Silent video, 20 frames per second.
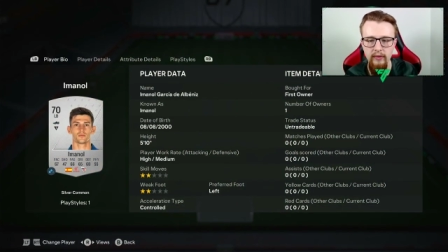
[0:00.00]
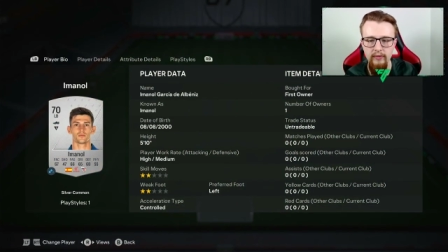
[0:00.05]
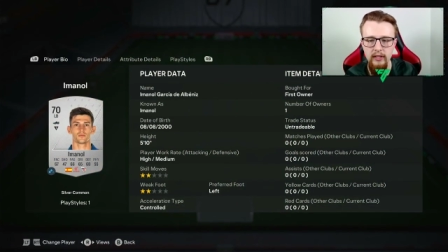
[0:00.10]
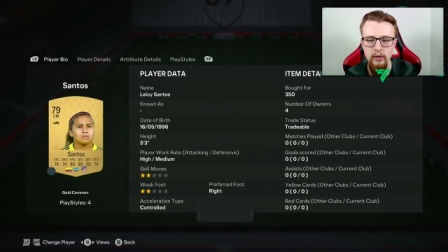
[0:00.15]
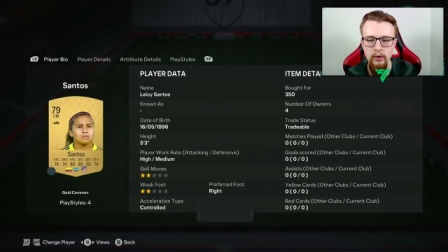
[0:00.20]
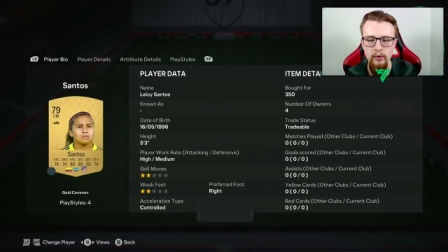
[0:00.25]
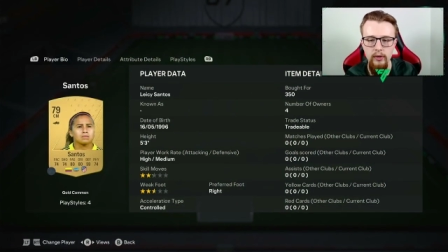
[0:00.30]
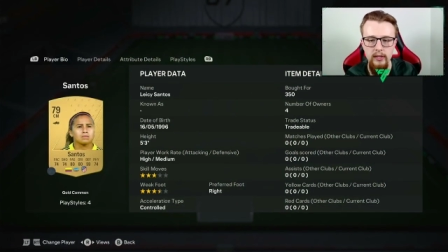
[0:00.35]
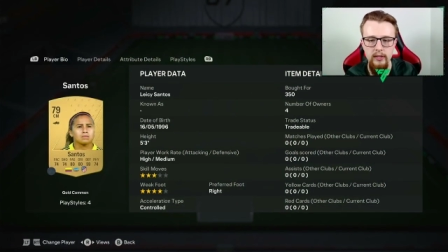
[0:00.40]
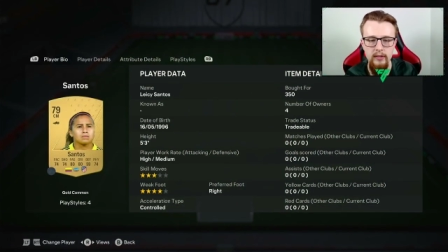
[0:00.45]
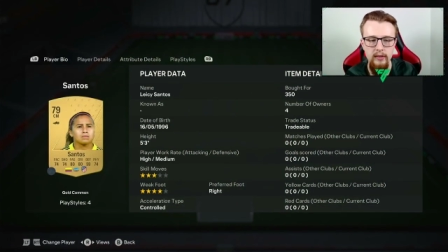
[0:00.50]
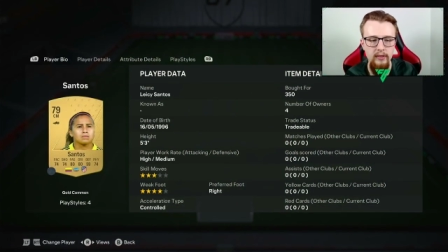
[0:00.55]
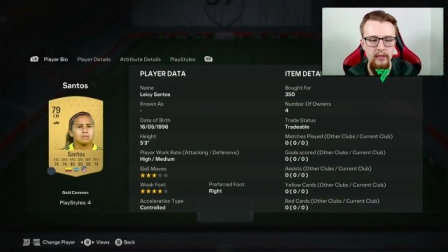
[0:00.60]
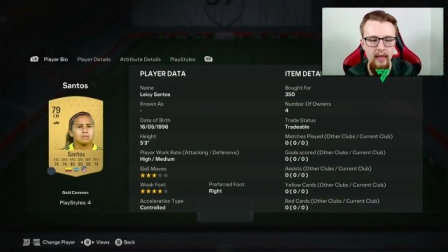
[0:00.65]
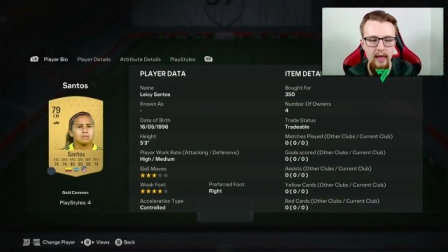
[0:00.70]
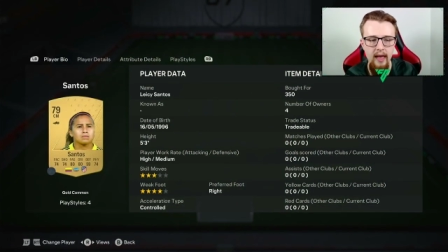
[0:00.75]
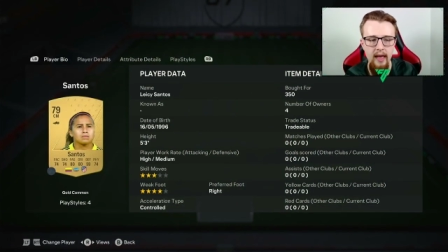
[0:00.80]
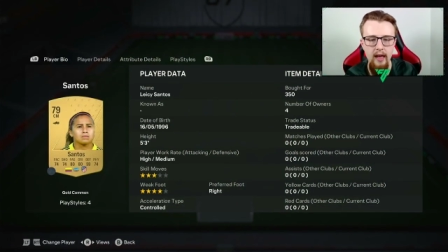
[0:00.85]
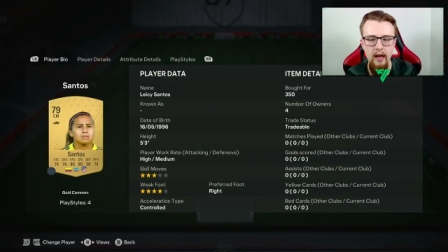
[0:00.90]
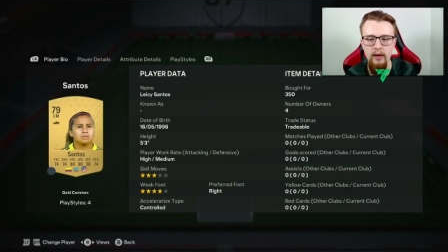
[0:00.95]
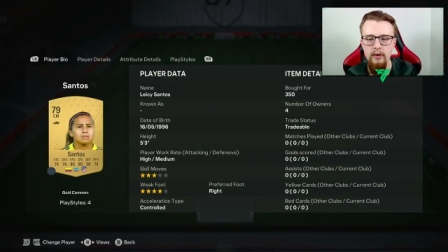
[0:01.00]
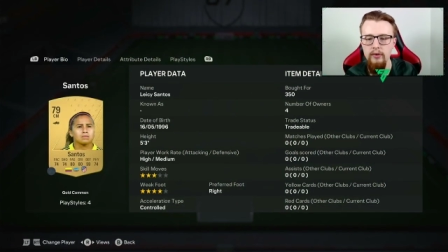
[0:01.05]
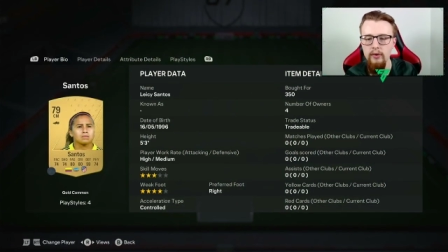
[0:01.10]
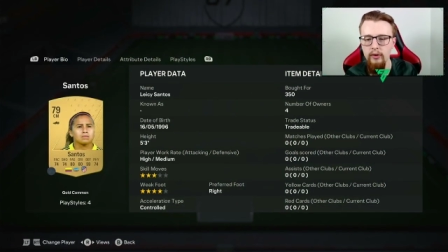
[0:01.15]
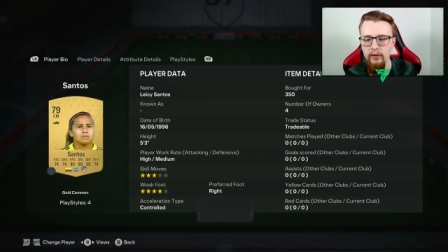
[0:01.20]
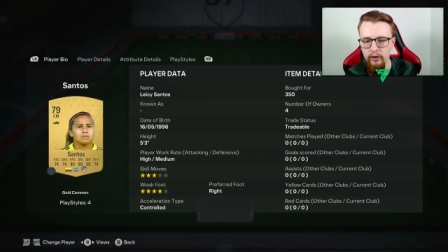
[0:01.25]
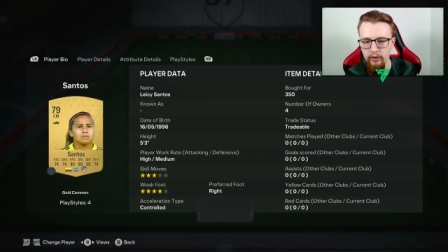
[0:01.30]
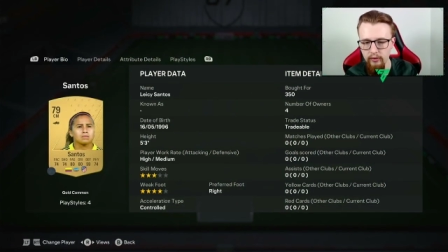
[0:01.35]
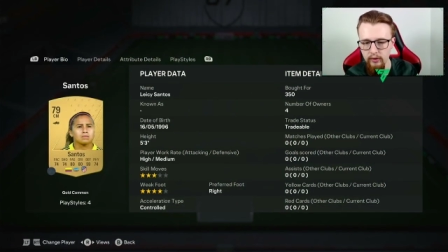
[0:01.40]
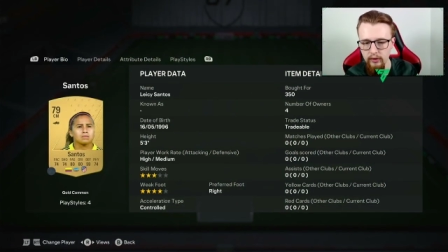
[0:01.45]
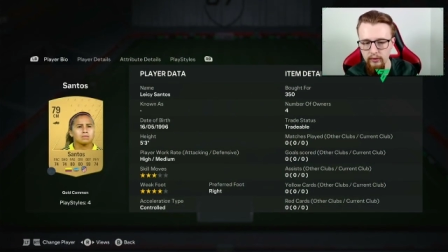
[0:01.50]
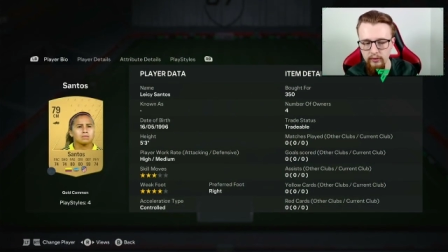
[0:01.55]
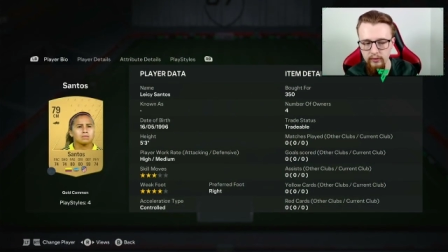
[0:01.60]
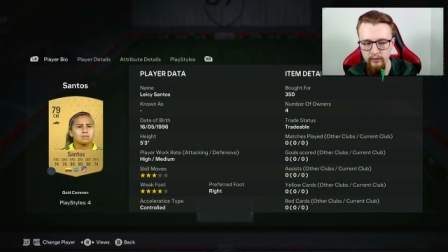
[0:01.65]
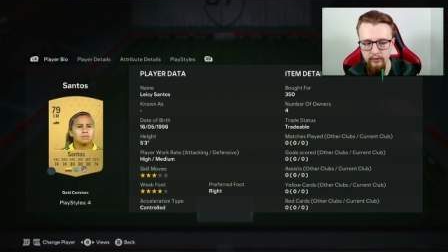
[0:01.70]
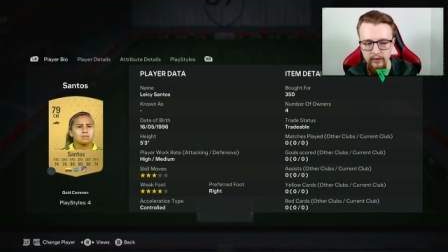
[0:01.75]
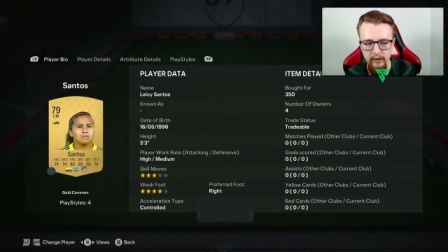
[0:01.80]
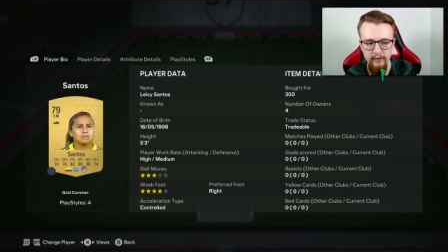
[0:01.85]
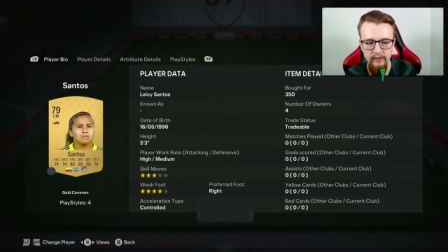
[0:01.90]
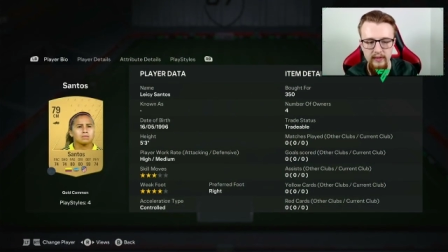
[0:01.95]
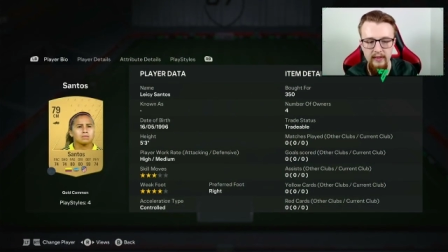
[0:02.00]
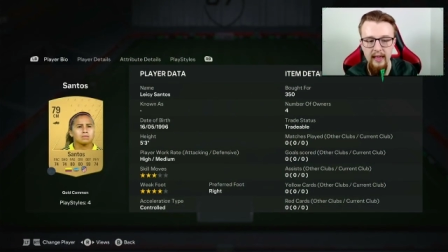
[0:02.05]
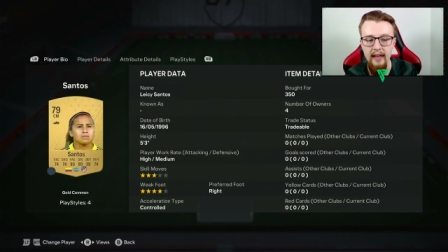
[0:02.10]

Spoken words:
coins there, another 350 there.